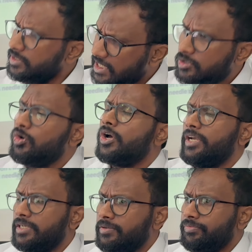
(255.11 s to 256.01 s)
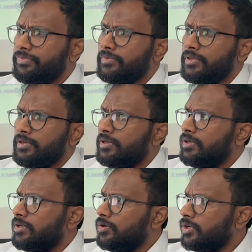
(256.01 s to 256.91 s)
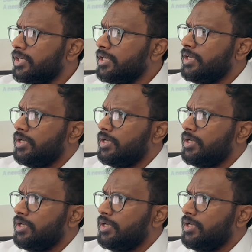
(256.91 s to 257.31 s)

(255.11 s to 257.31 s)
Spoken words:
just go ahead. Okay?